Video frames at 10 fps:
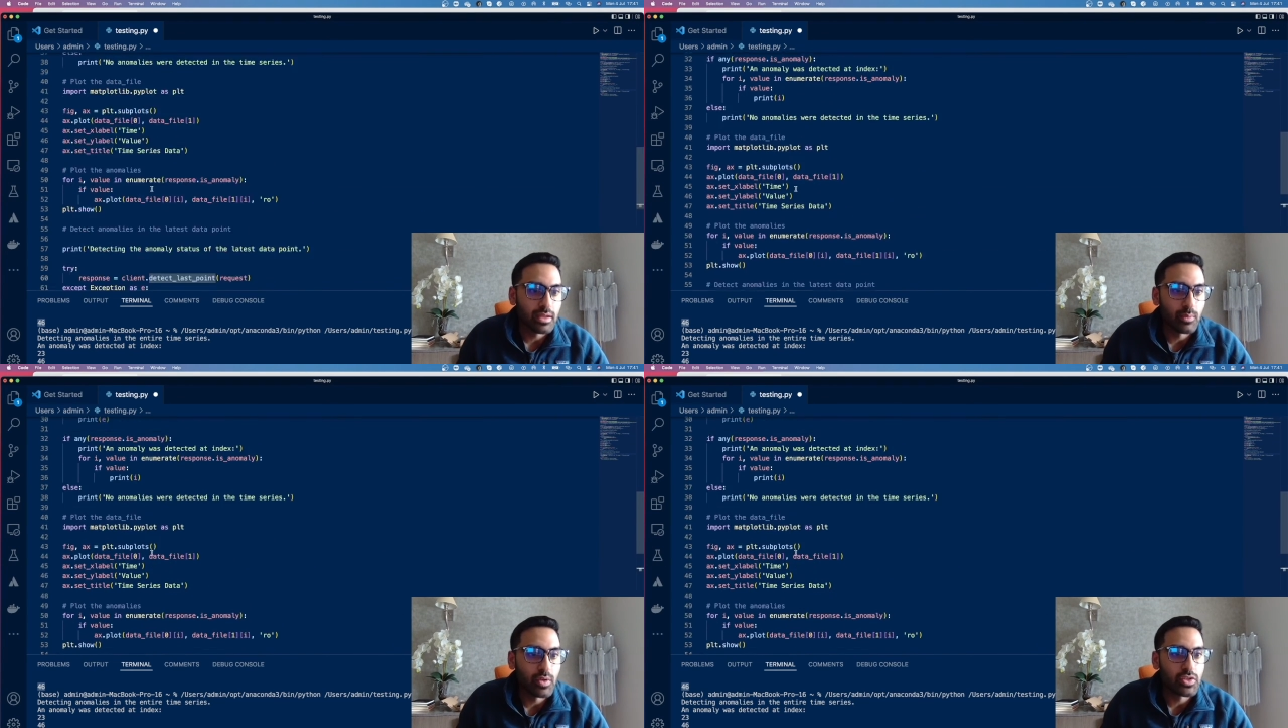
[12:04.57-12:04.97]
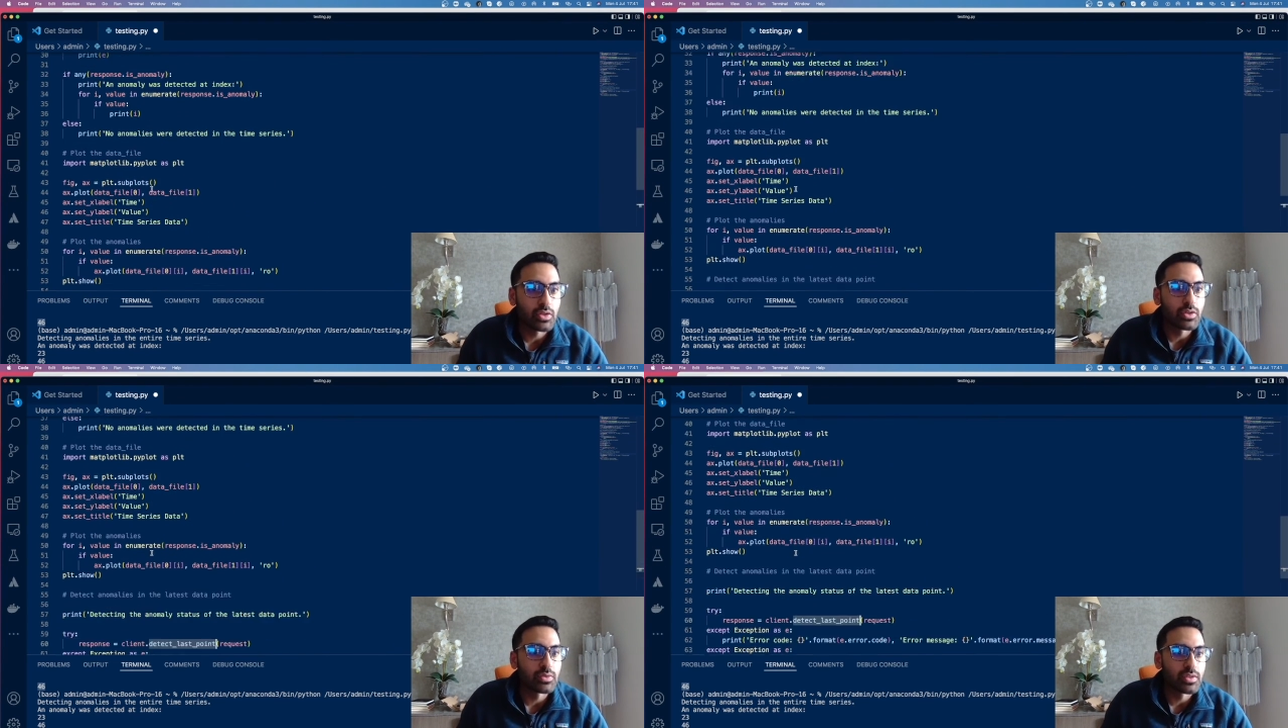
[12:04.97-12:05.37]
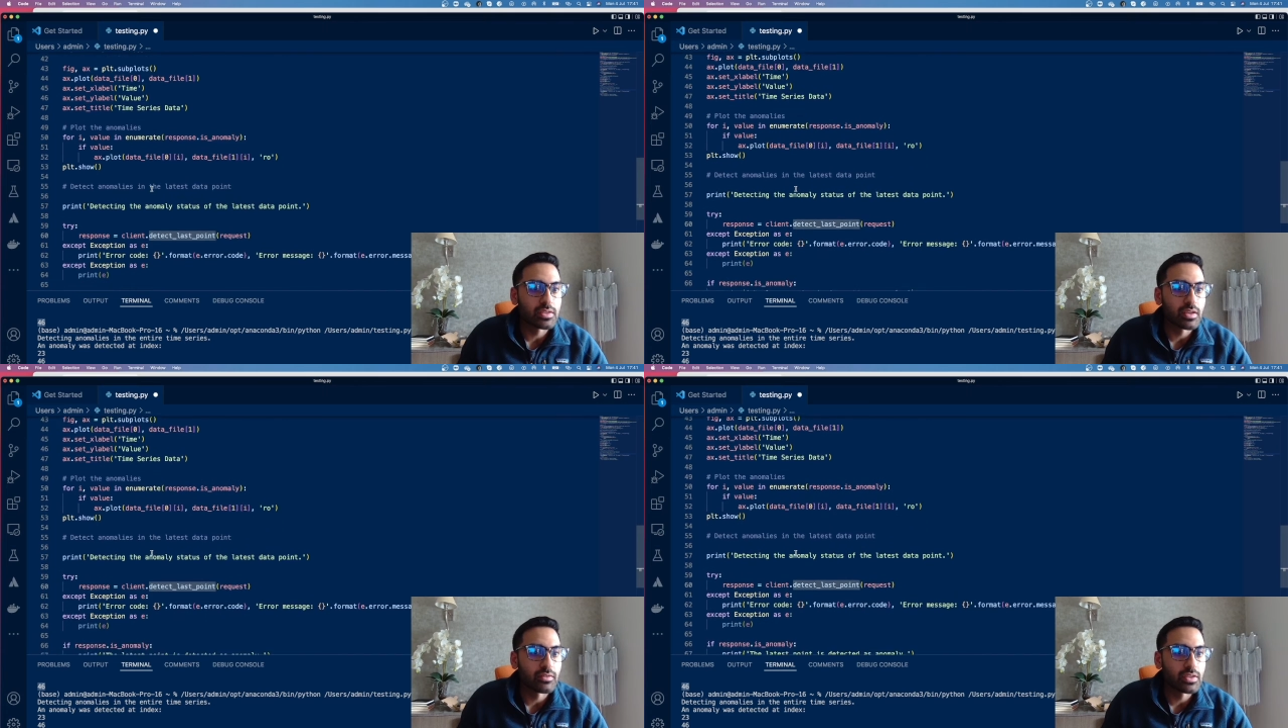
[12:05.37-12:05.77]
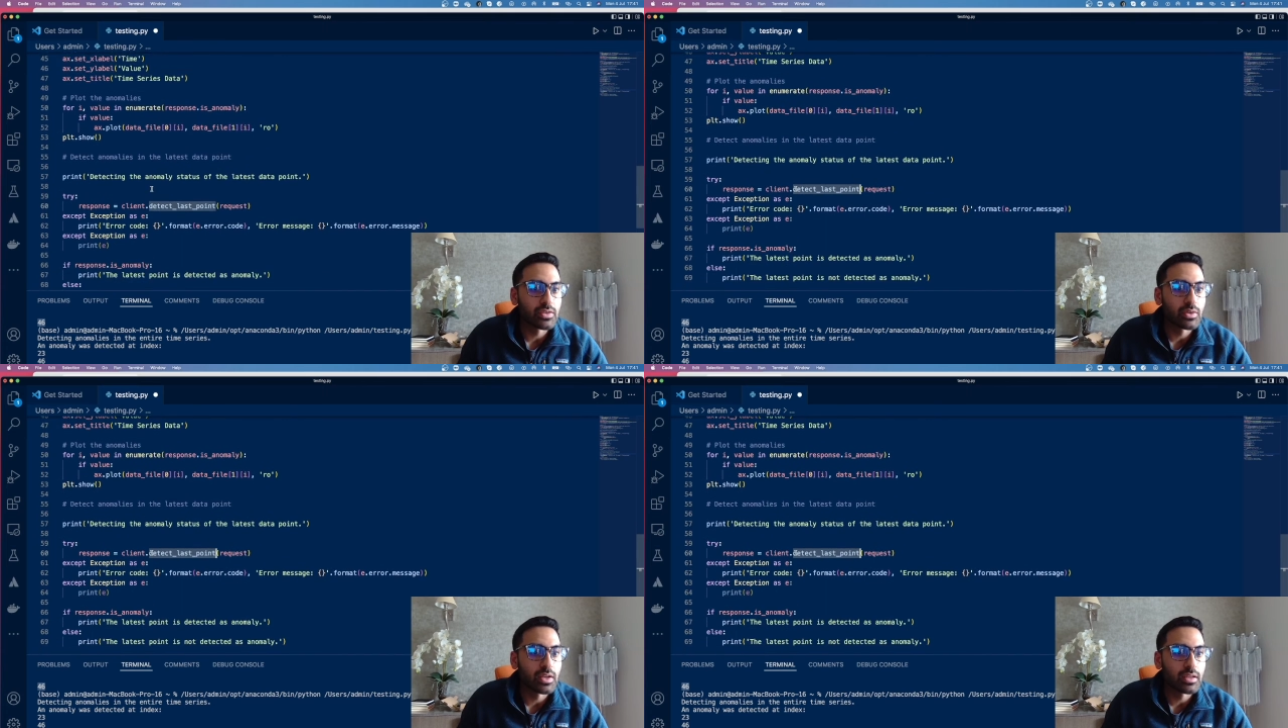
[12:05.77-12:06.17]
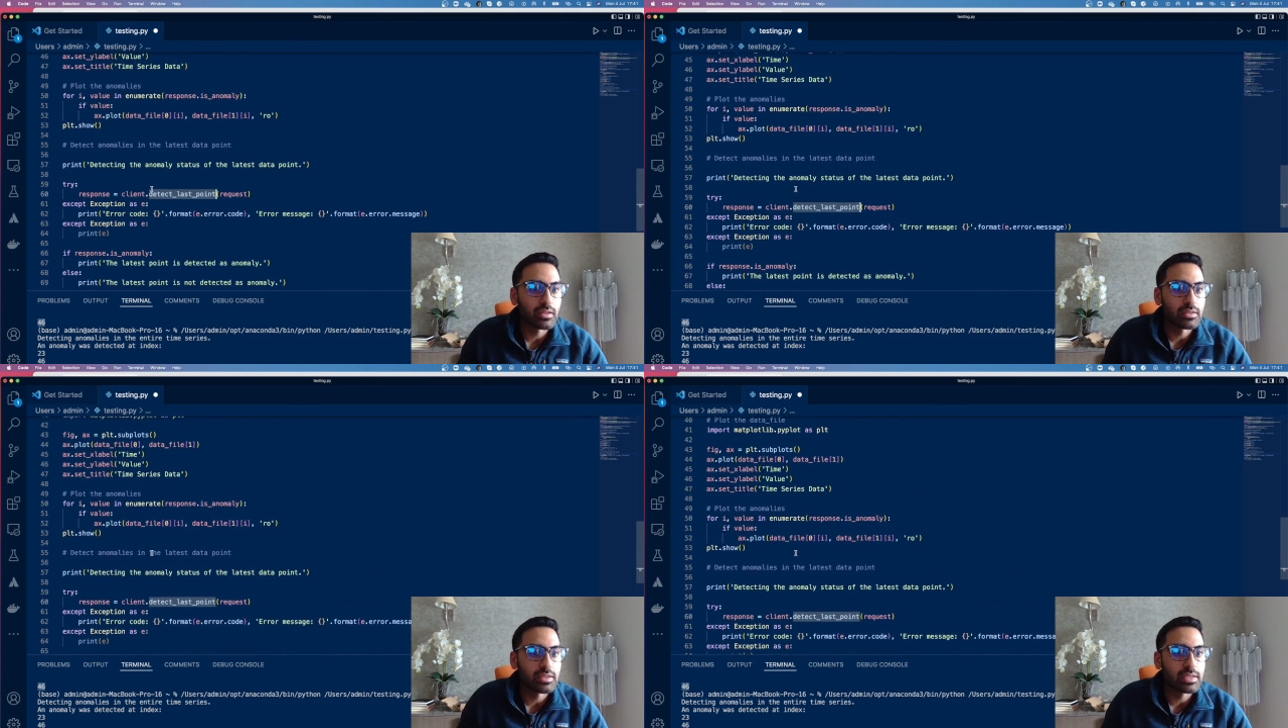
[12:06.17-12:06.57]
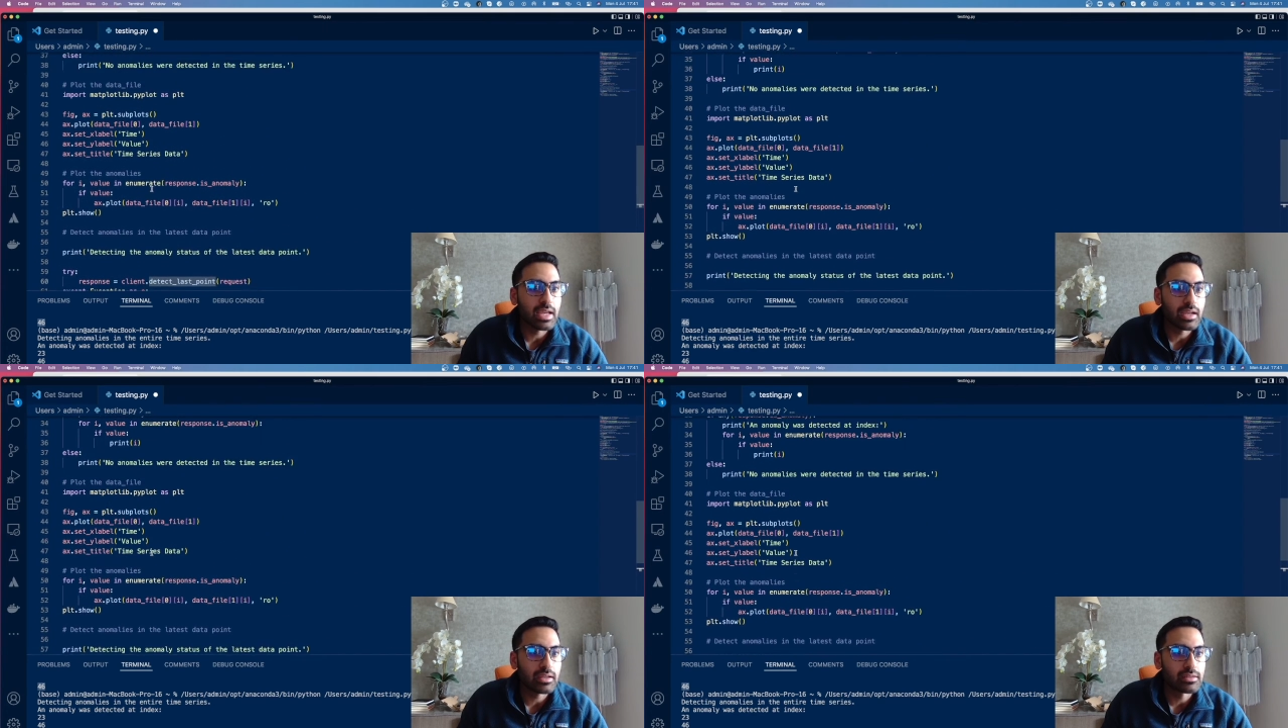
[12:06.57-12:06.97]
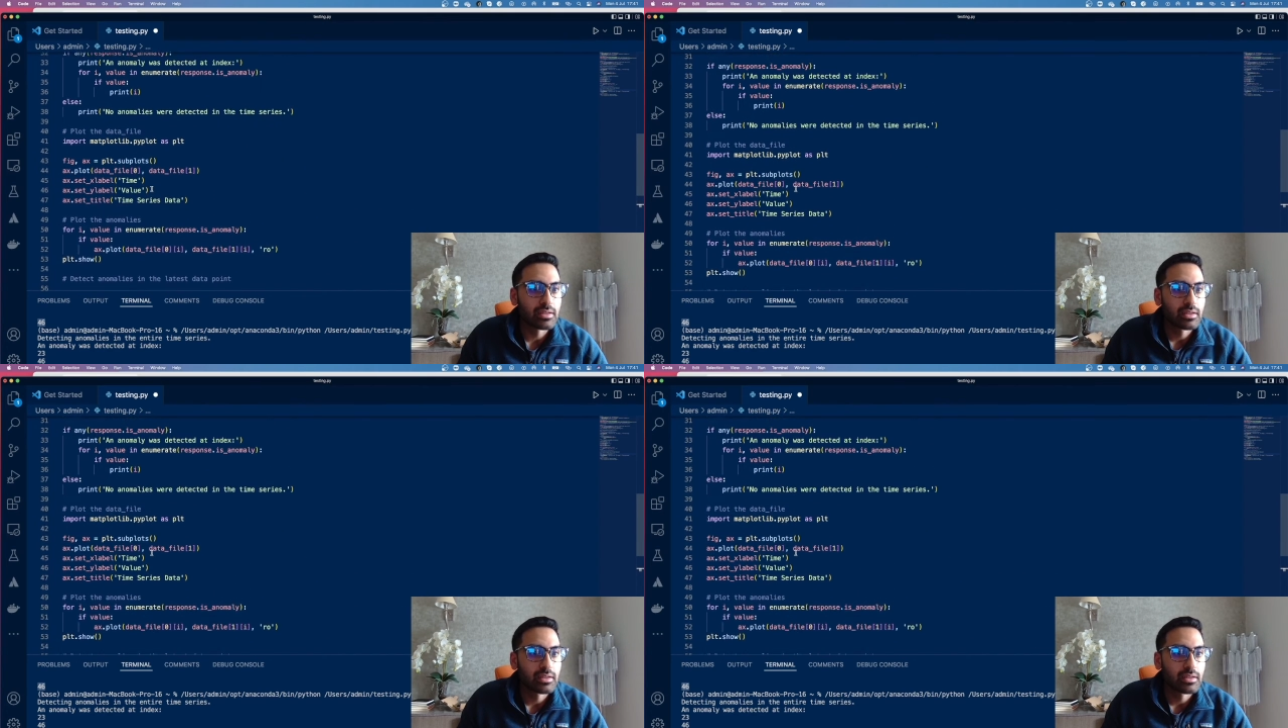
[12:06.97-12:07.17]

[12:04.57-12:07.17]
in which you could use this service. You can either detect